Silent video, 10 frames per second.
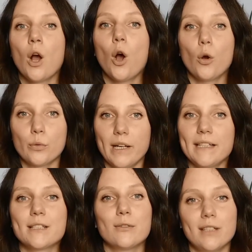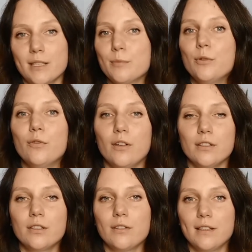All right, so let's move on
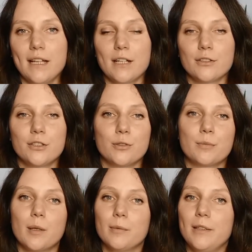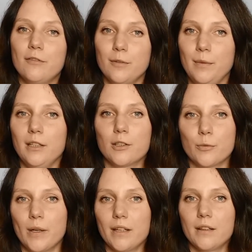to the letters you're probably familiar
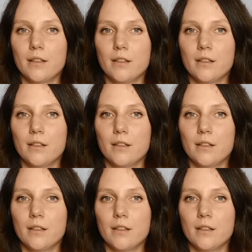with.